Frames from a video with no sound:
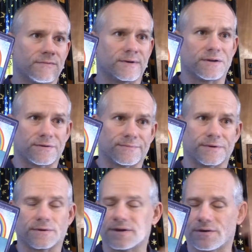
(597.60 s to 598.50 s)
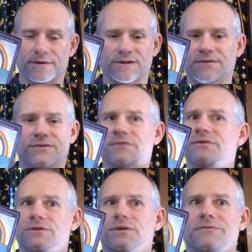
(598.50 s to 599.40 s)
and you know you have
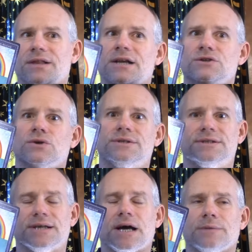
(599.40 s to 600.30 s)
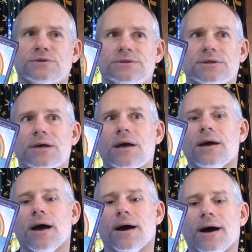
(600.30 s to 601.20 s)
different. You have a lot of choices, a lot of options.
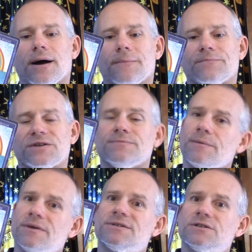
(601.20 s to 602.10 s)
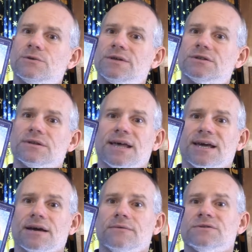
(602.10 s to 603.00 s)
Um, this might be a situation that,
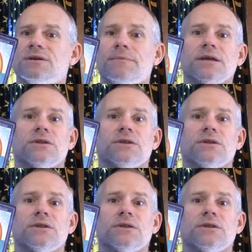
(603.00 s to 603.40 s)
like, somebody